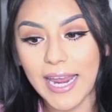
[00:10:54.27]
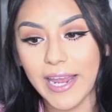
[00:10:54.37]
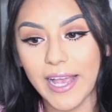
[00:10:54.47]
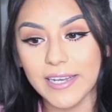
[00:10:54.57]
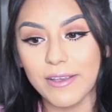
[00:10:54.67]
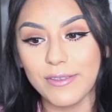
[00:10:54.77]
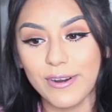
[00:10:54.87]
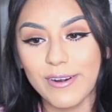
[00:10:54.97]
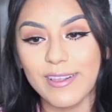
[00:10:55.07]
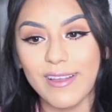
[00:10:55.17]
and there
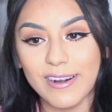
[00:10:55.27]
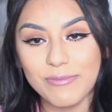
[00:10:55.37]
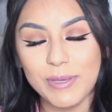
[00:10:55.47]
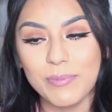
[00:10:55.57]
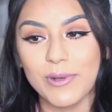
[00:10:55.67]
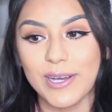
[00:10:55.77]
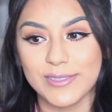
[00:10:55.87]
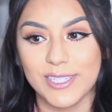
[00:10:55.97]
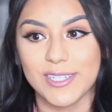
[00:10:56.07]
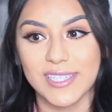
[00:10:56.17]
are a lot of people
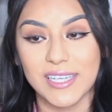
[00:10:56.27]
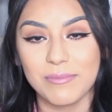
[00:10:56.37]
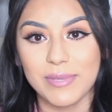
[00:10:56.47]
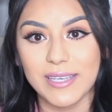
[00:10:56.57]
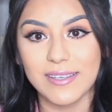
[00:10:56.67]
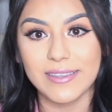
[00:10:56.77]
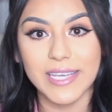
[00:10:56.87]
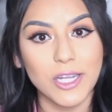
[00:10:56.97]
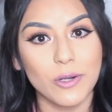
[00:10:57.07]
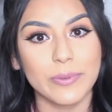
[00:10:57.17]
out there that can be the
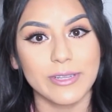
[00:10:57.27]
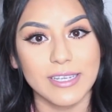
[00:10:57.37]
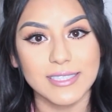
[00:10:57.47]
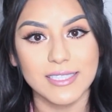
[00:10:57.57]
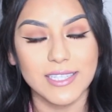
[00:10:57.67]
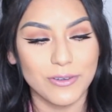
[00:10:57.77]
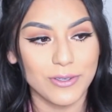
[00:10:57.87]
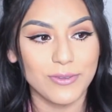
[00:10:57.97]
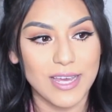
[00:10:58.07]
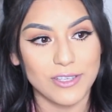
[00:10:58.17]
keto police and tell
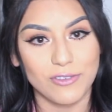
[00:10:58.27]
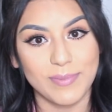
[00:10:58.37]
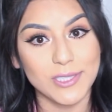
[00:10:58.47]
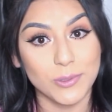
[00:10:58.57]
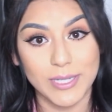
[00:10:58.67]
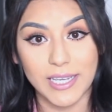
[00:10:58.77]
you that you've been doing